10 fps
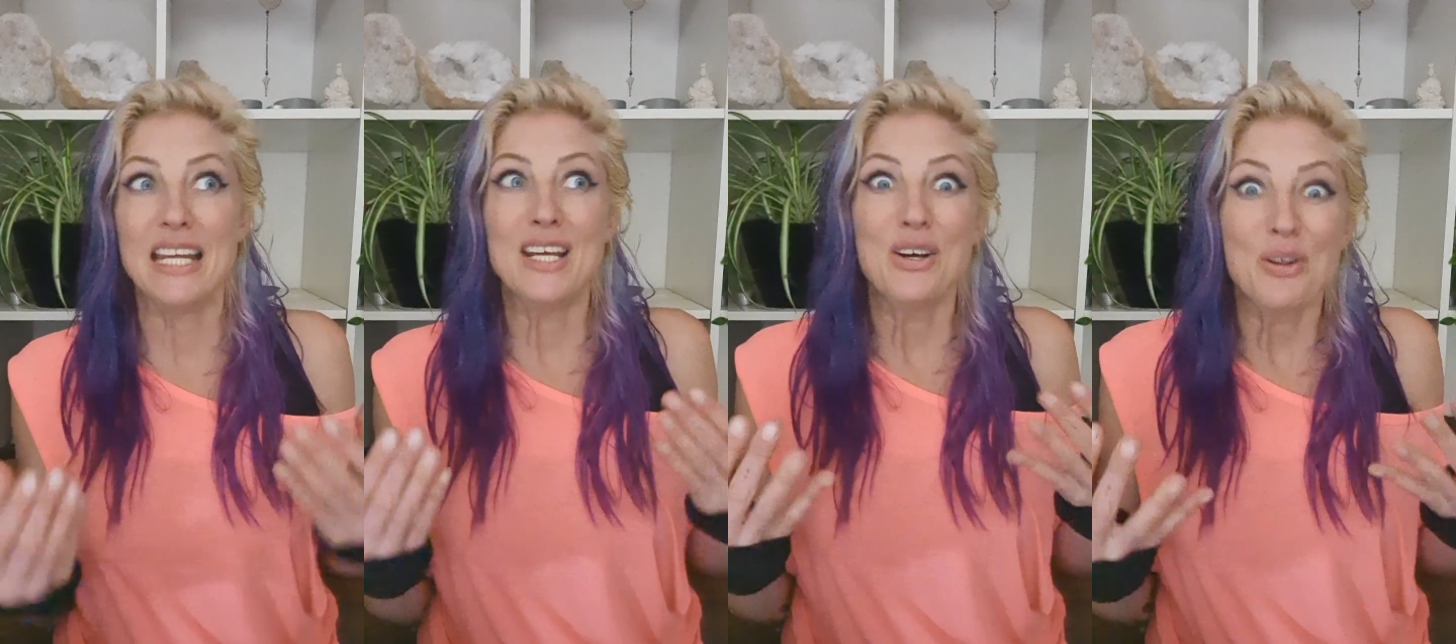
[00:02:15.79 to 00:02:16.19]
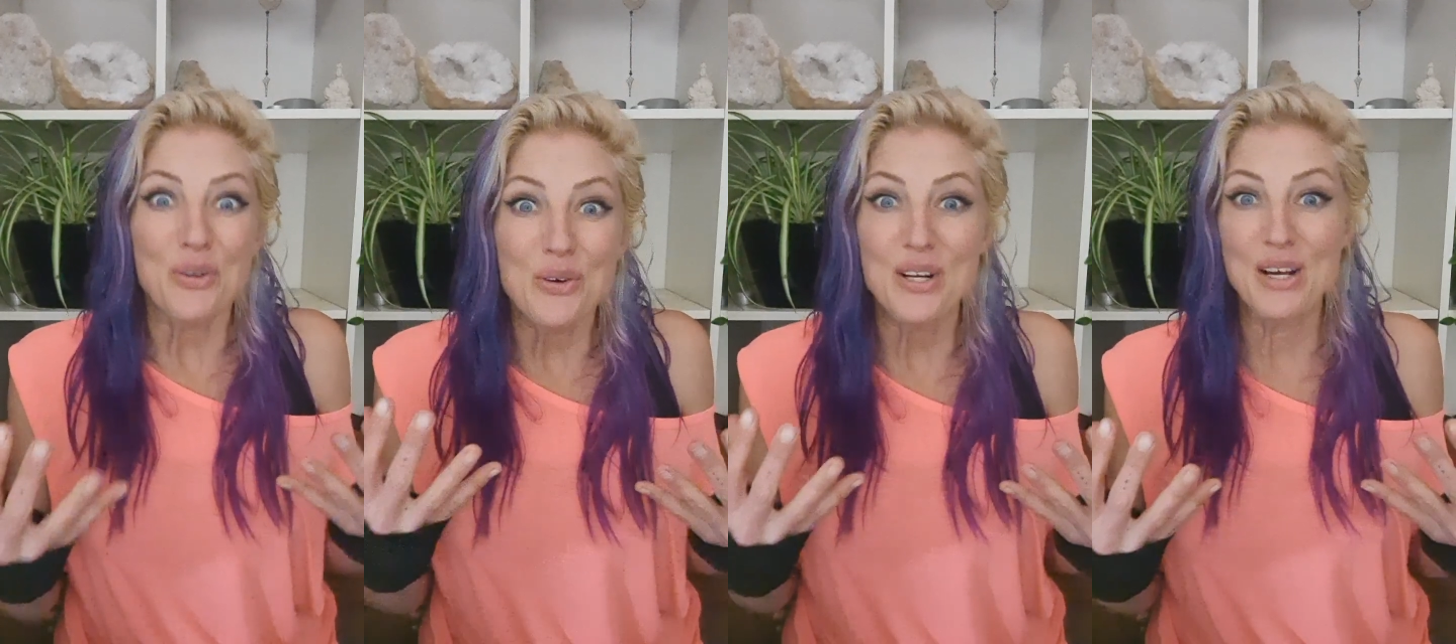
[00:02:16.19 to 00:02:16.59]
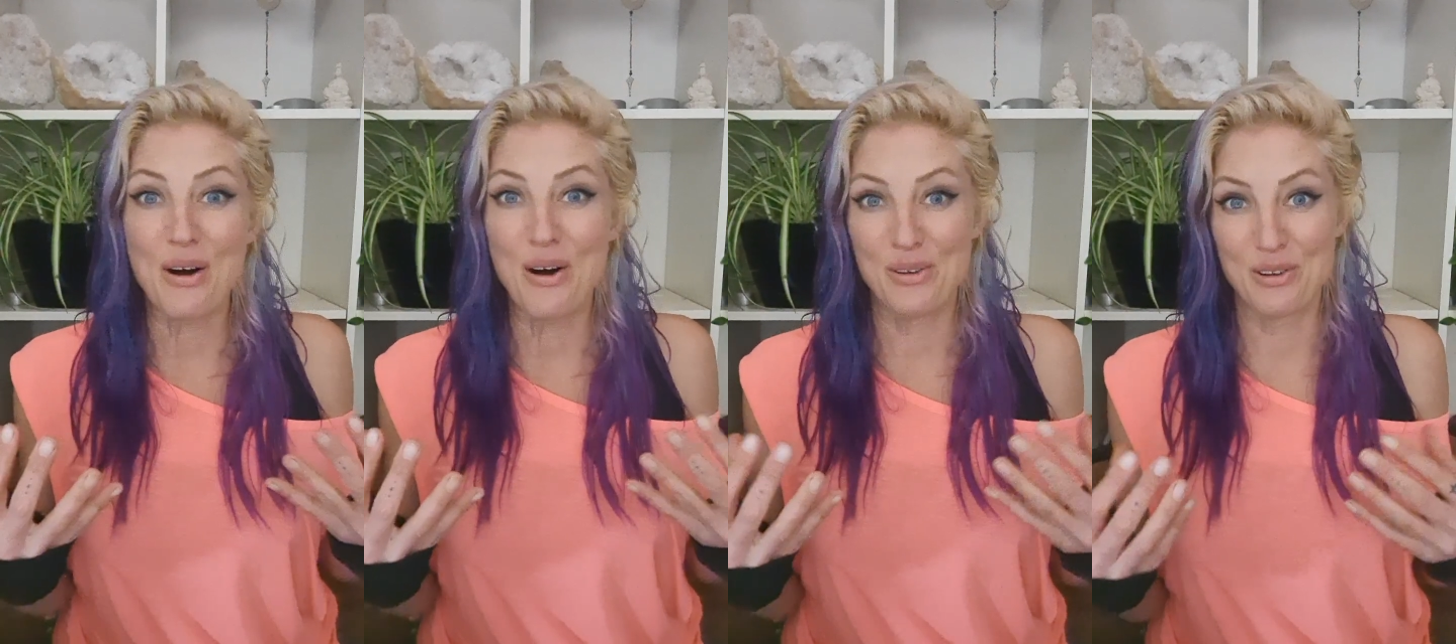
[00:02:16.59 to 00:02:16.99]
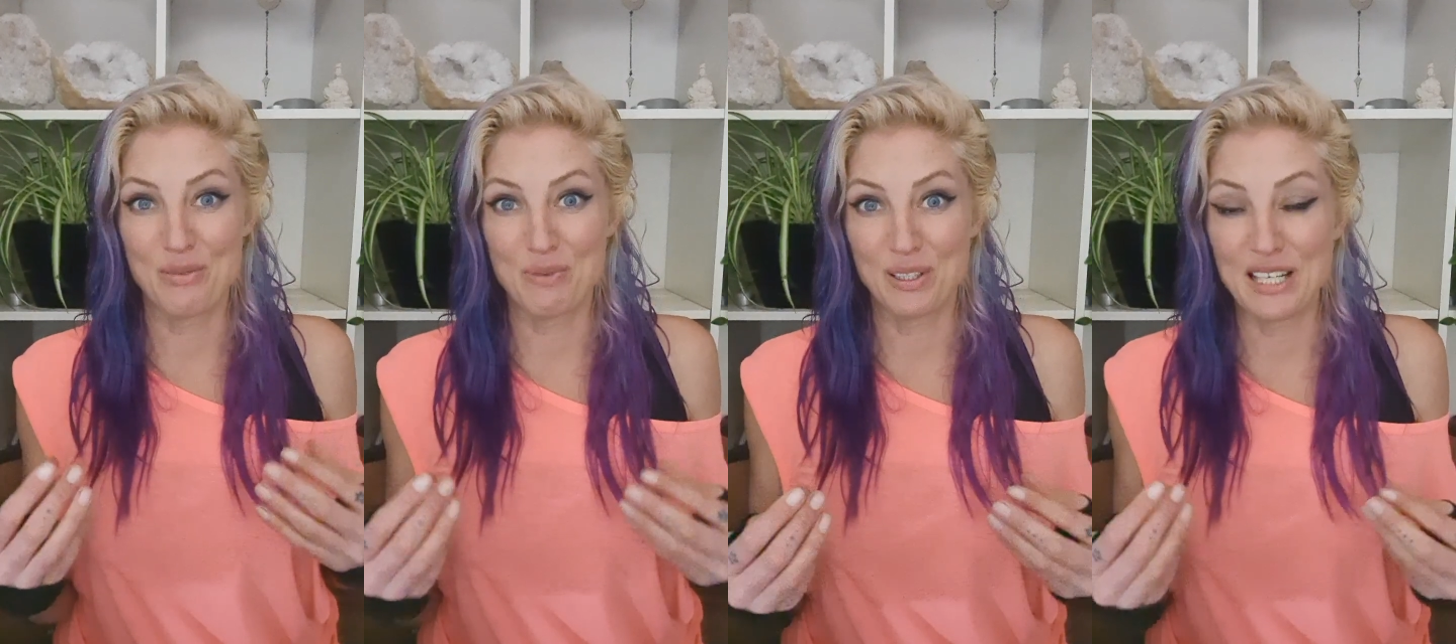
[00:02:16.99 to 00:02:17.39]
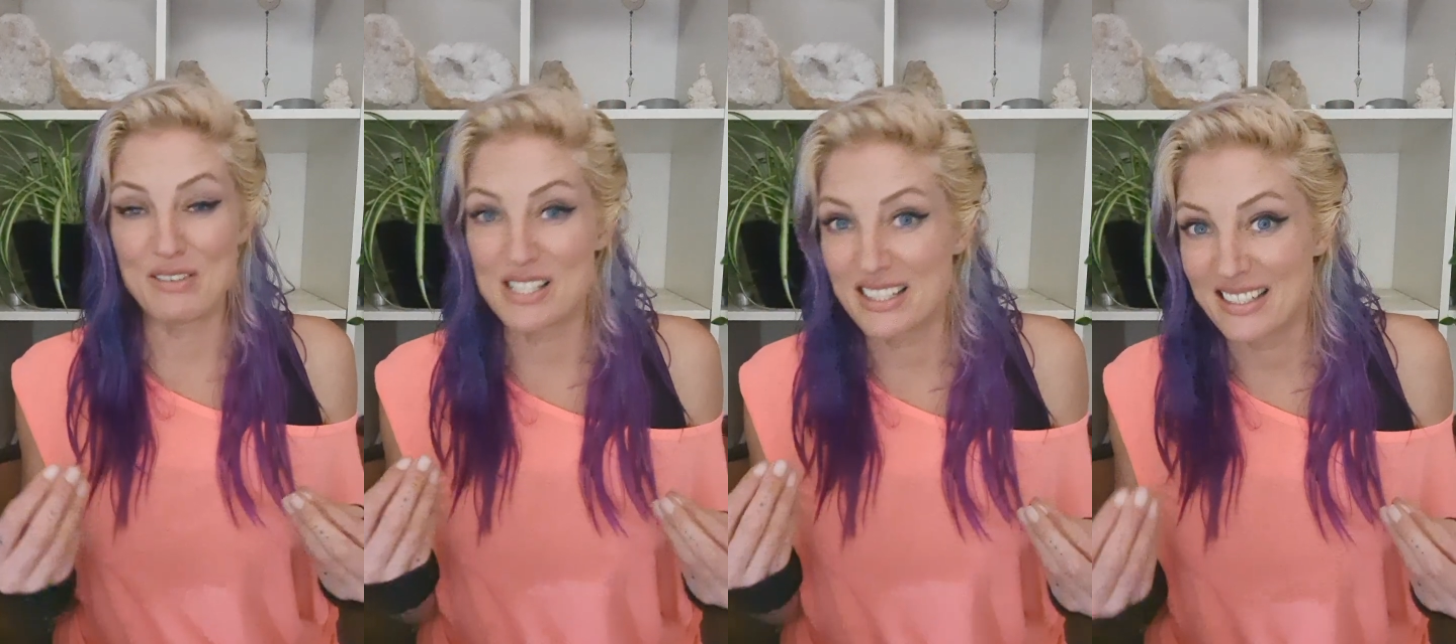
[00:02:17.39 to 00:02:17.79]
including a whole lot of
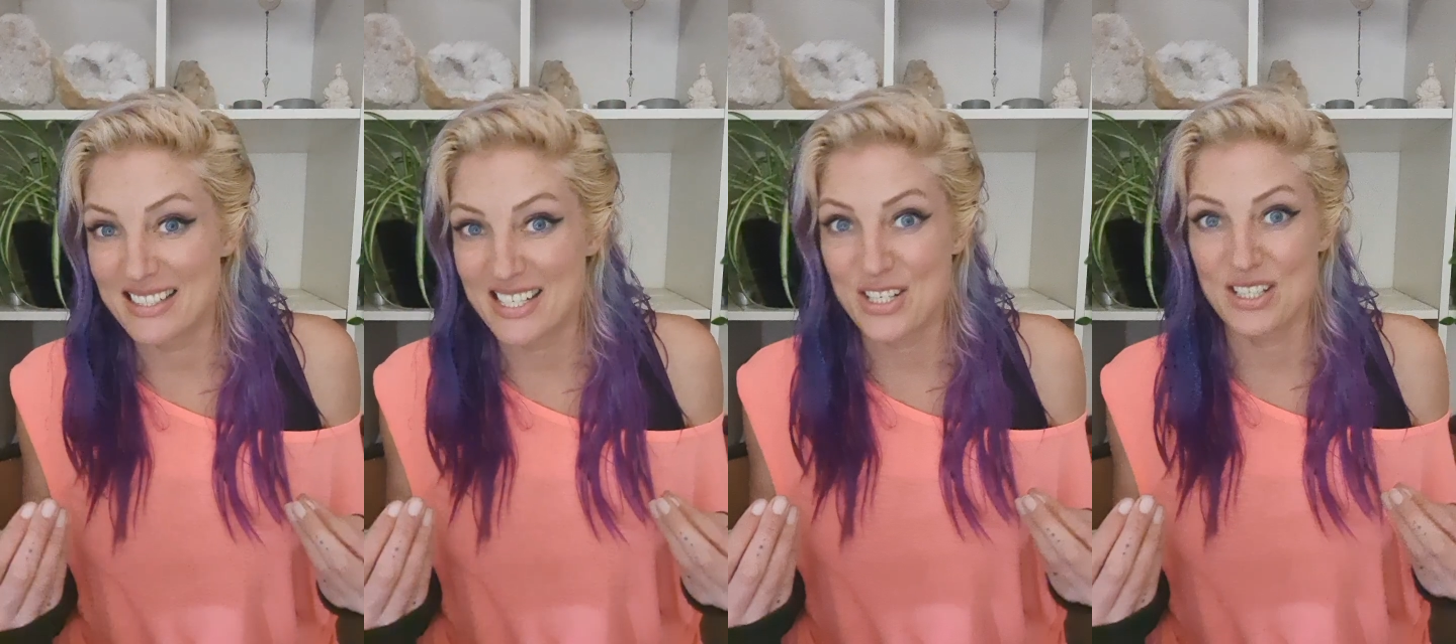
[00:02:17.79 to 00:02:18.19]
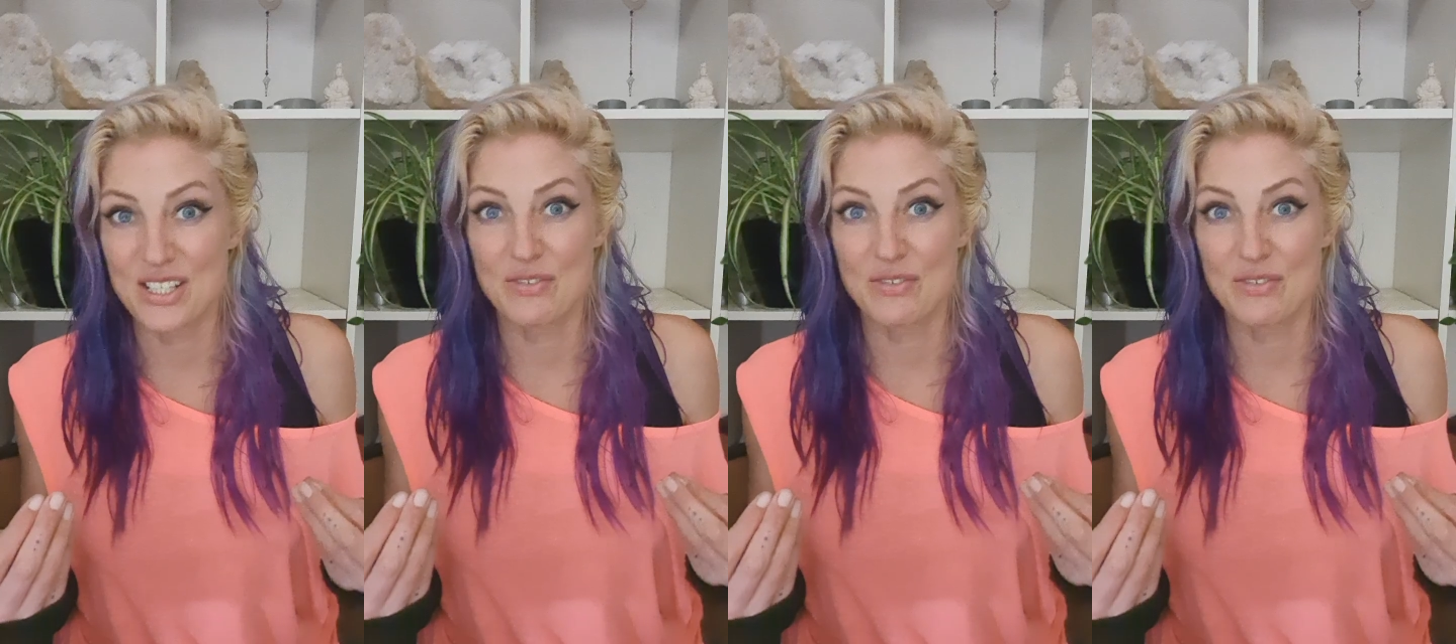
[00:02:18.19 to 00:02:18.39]
beliefs and conditions